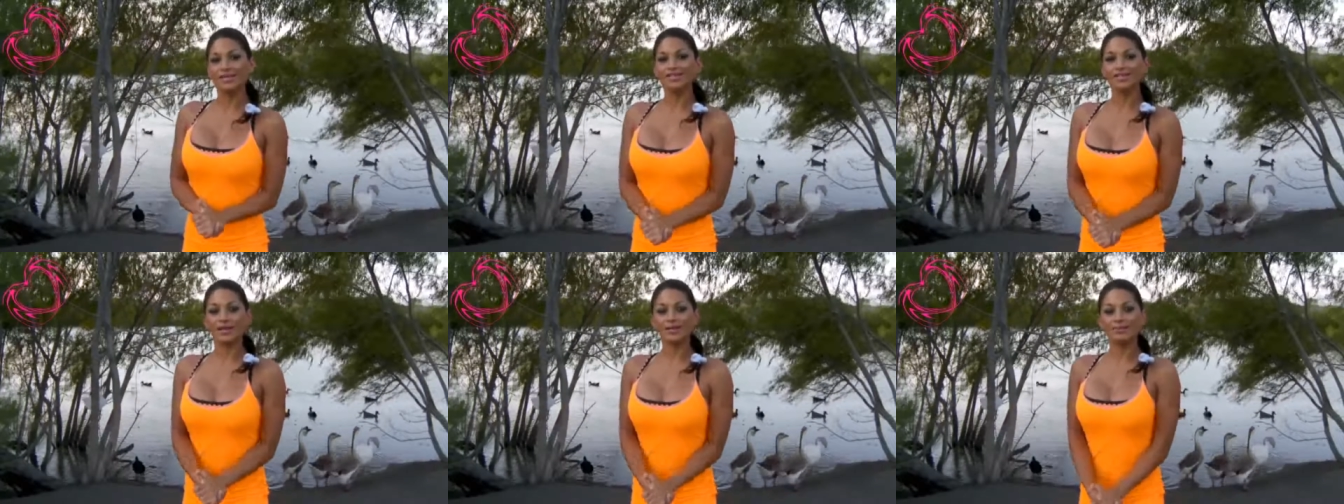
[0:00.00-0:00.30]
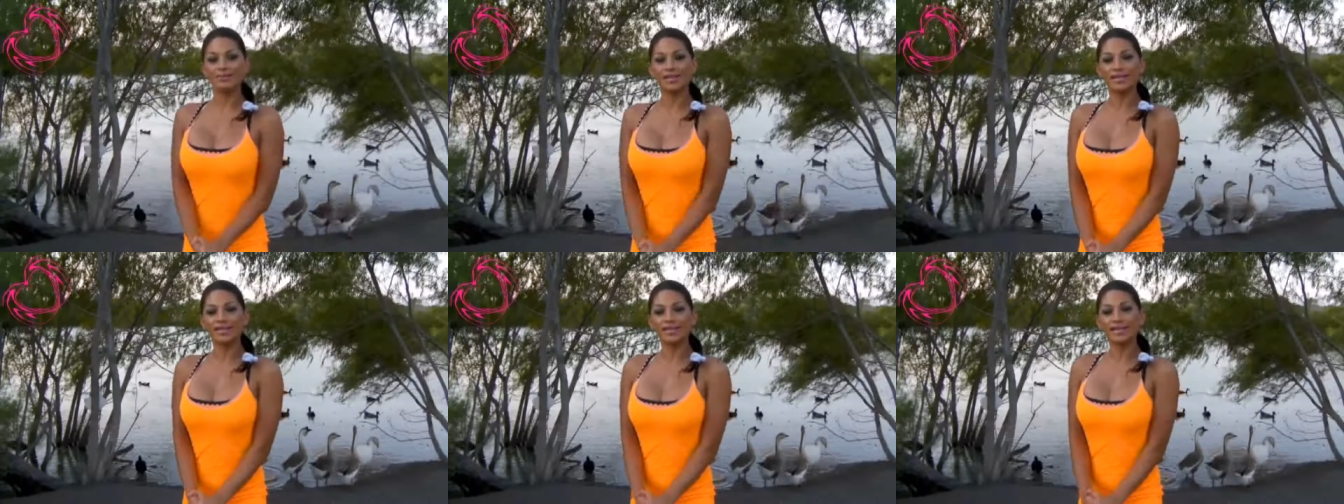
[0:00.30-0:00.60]
So
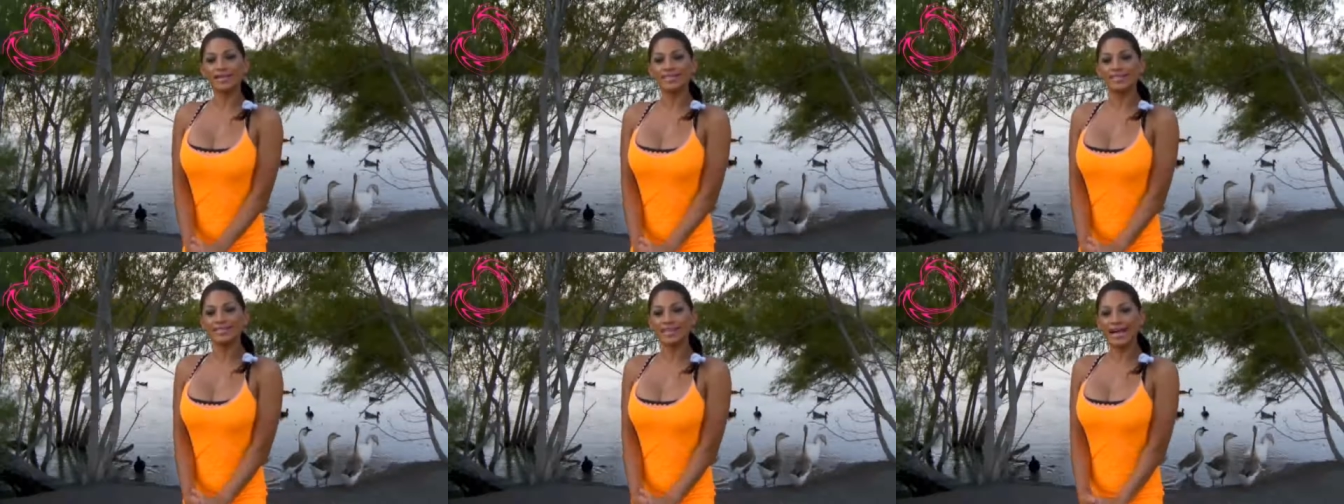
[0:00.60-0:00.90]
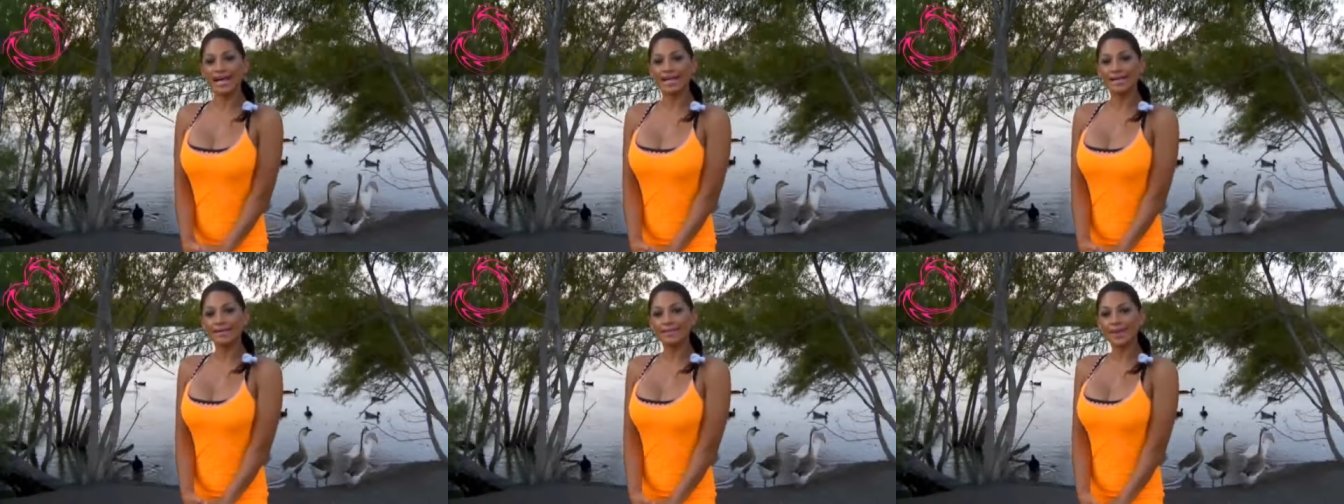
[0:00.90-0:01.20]
I'm really
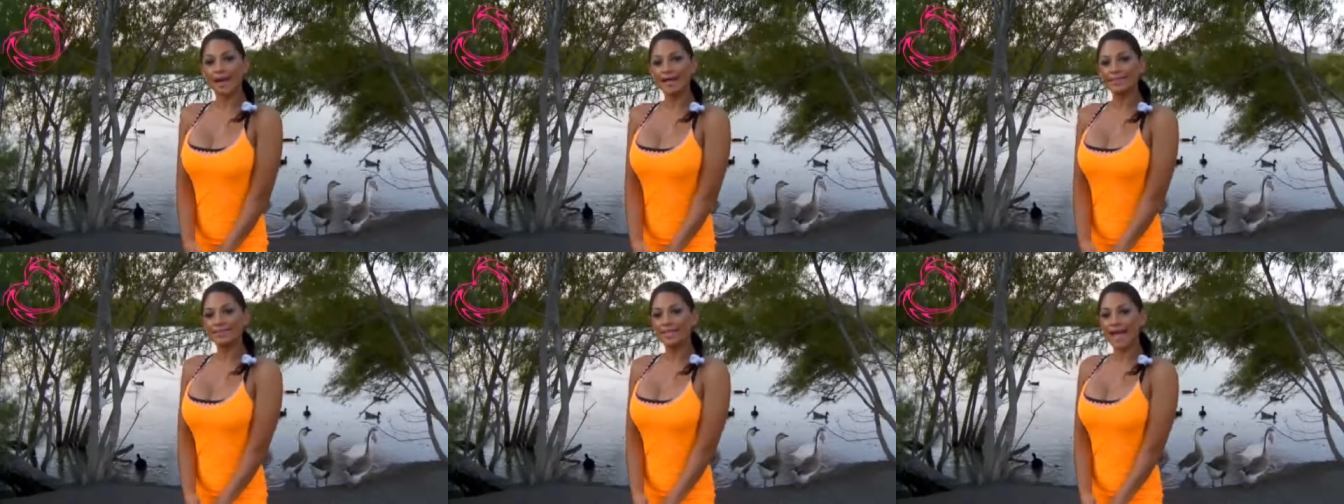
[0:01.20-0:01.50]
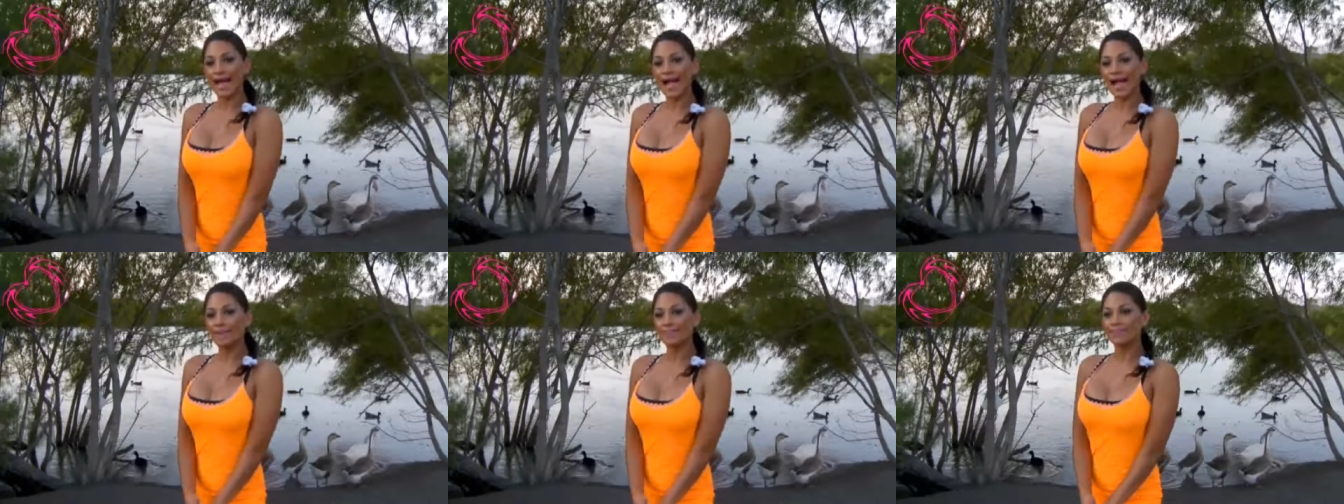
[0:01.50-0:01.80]
excited about
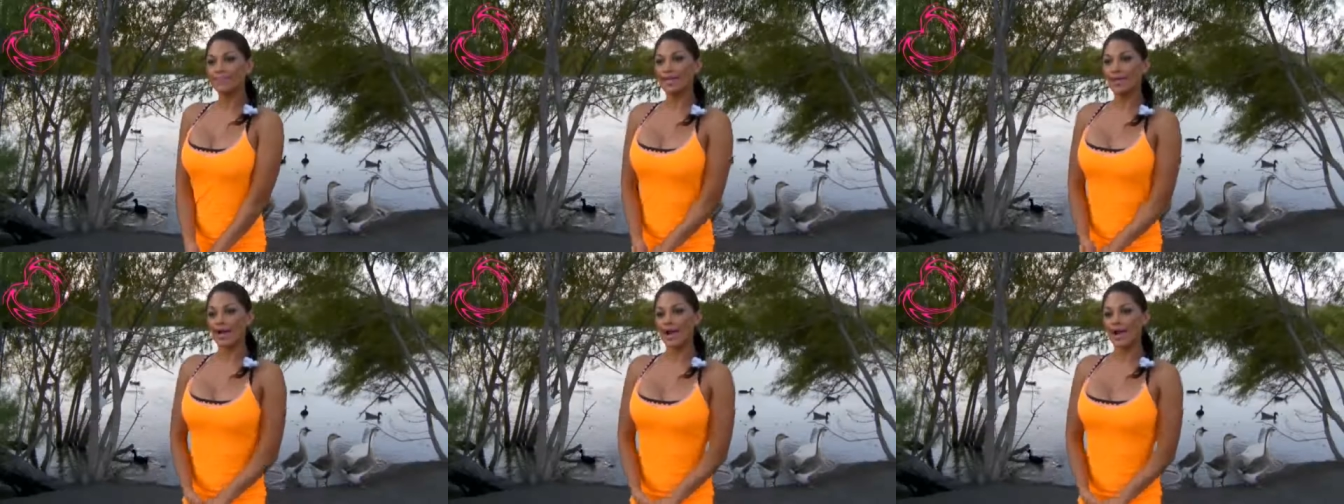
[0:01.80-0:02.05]
that.